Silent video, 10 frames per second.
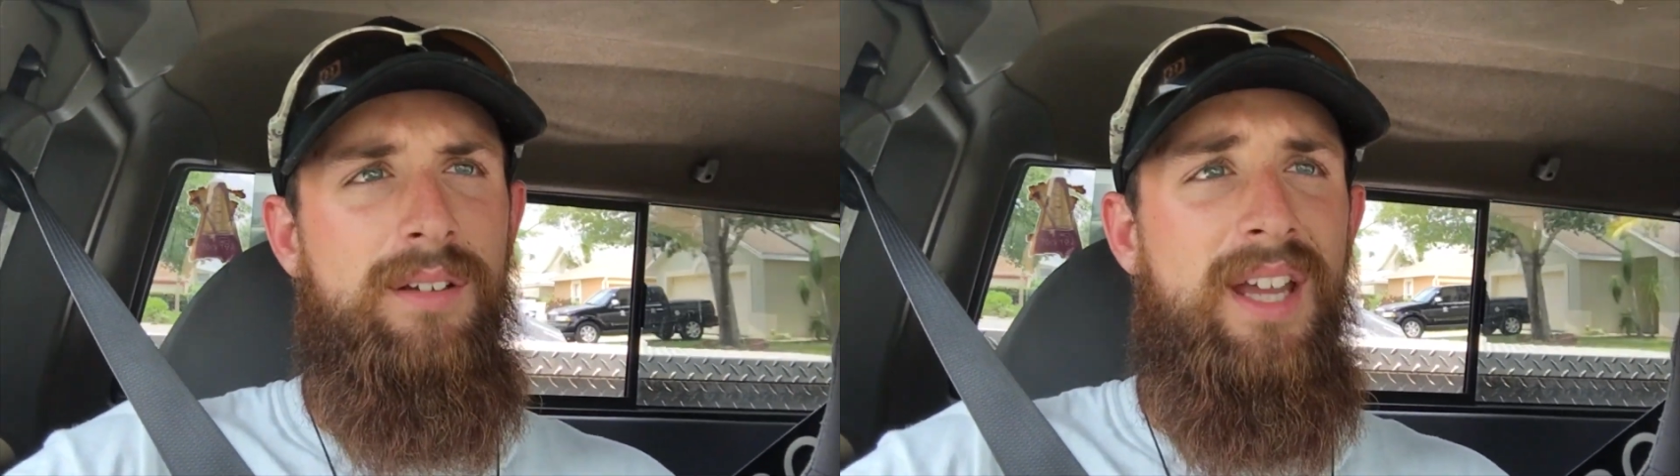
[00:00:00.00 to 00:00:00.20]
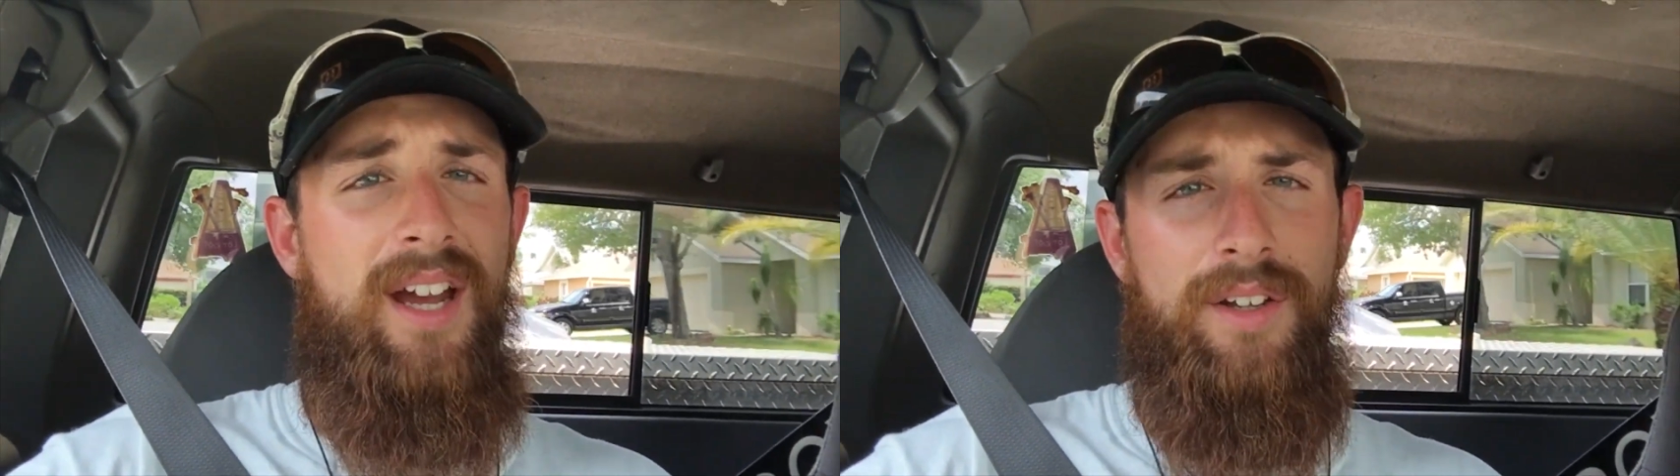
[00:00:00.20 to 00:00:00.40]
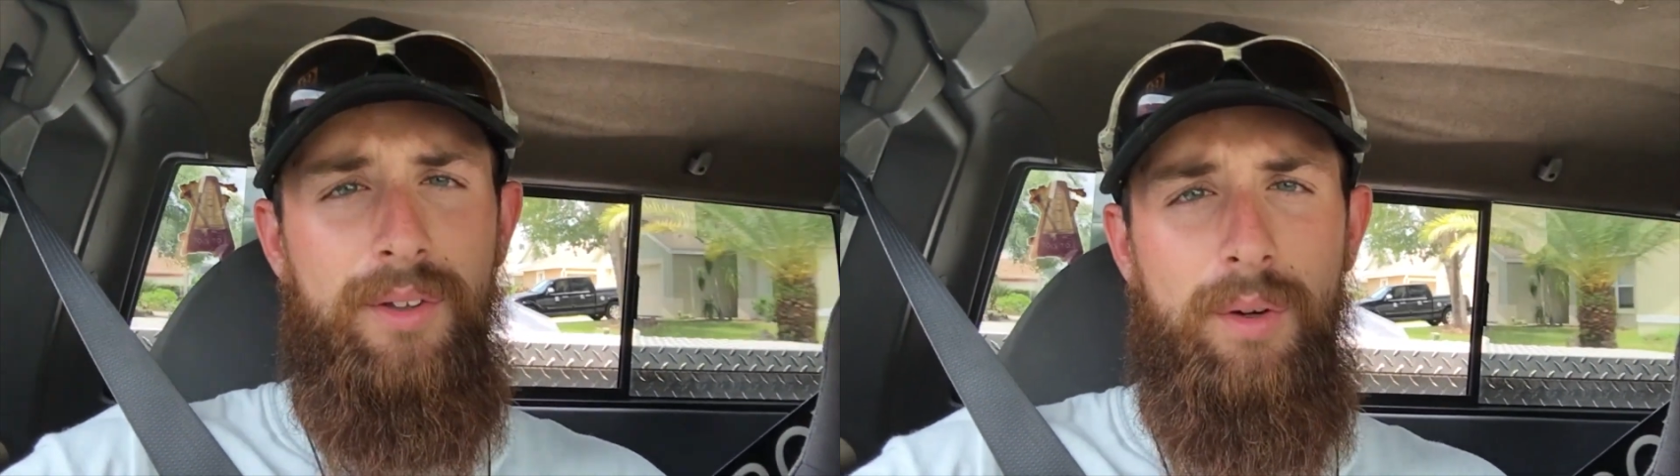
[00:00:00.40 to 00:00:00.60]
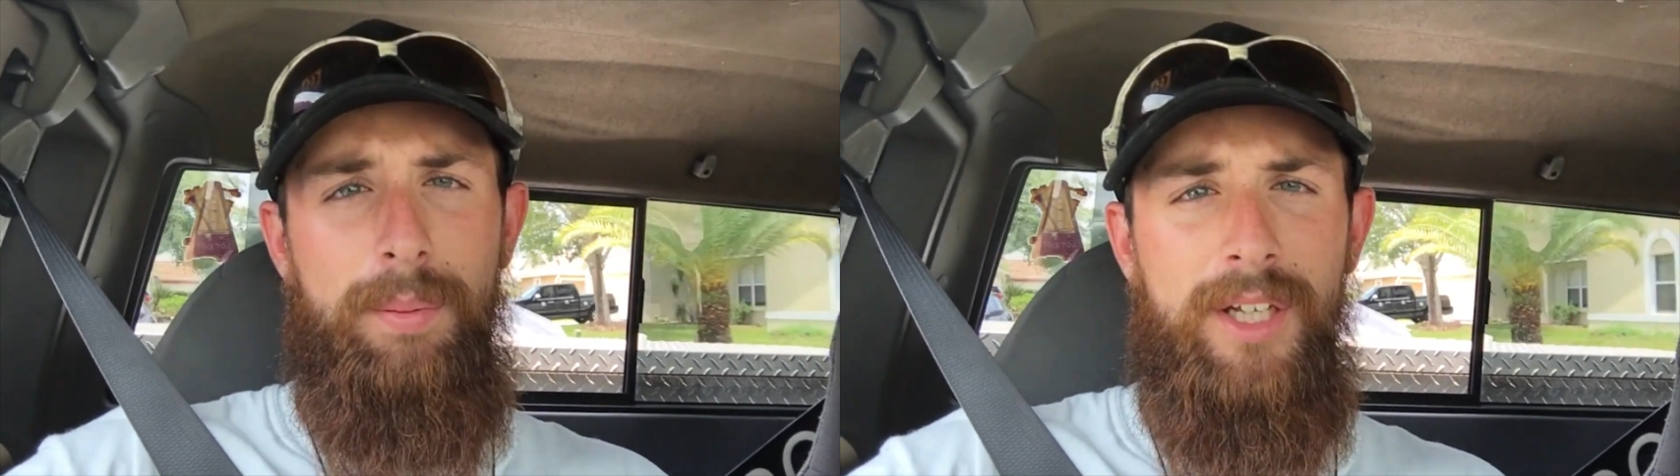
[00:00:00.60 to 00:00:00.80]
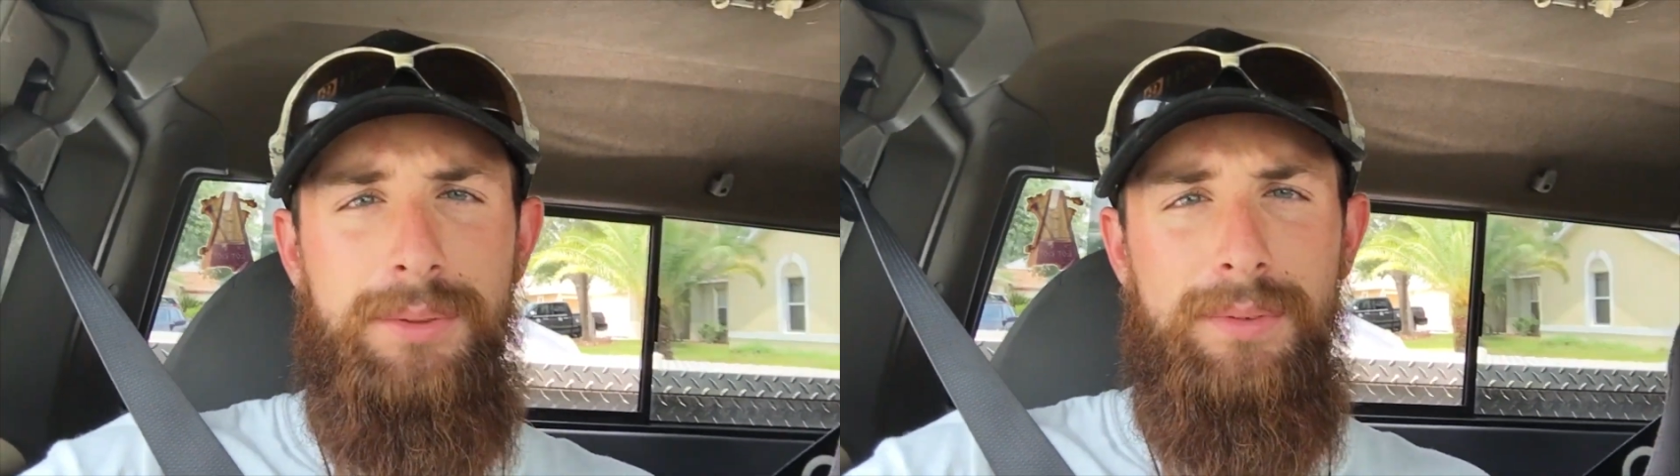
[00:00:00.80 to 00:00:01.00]
get another
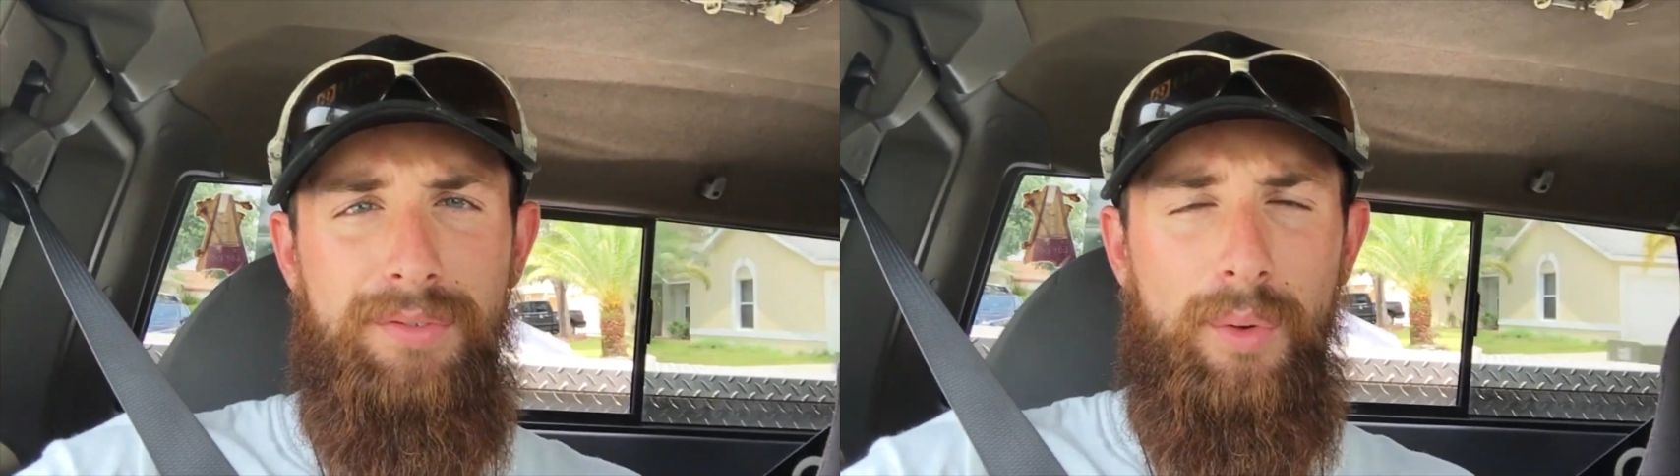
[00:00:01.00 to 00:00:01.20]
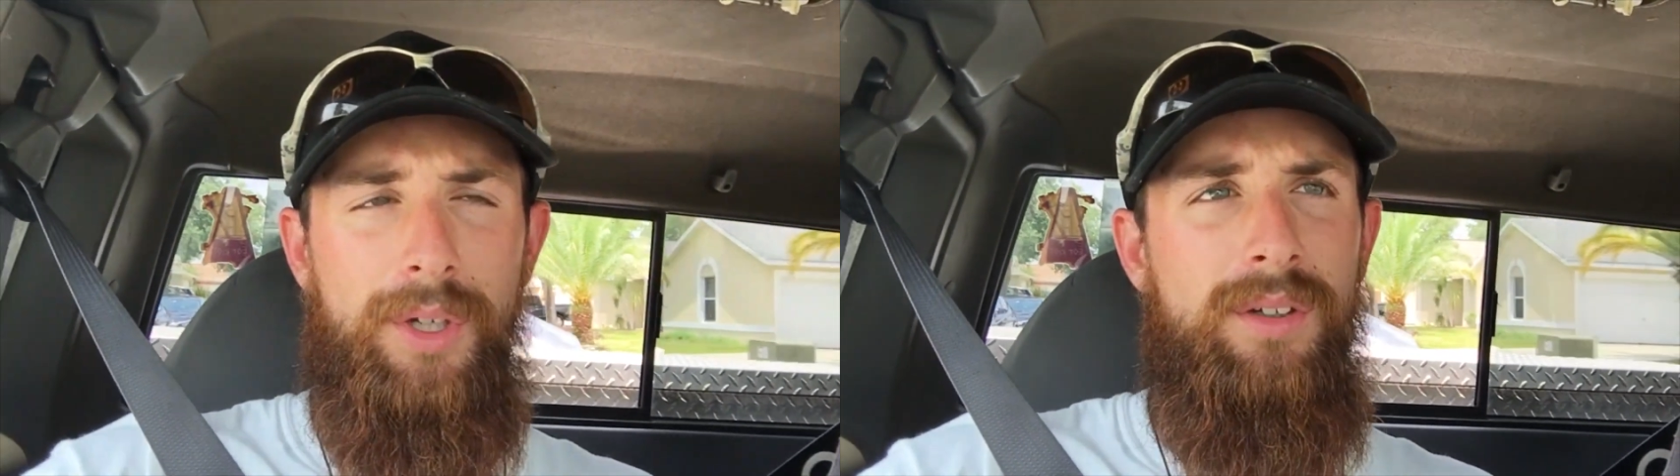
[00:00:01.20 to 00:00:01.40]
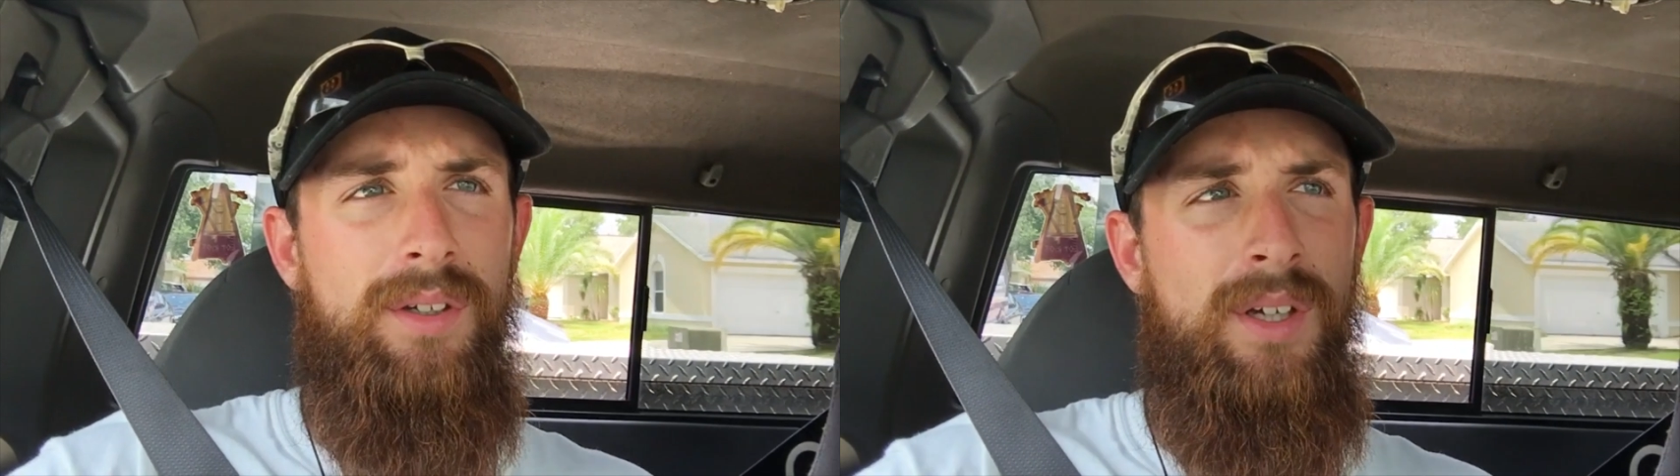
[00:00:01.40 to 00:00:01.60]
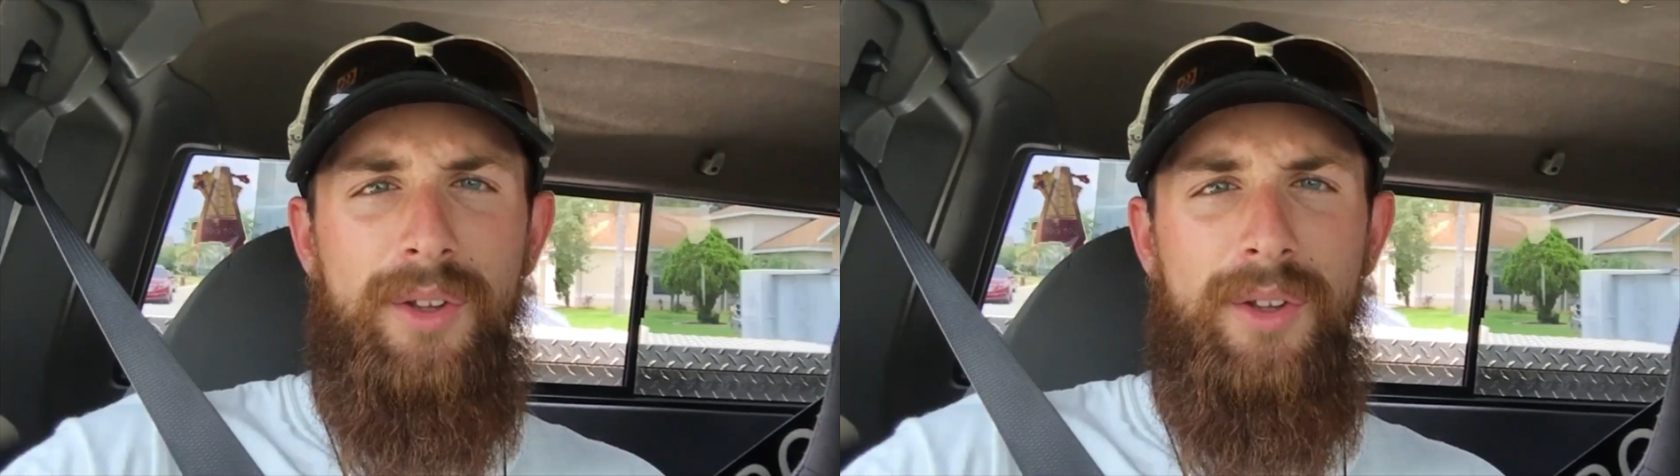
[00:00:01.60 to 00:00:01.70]
replacement for you.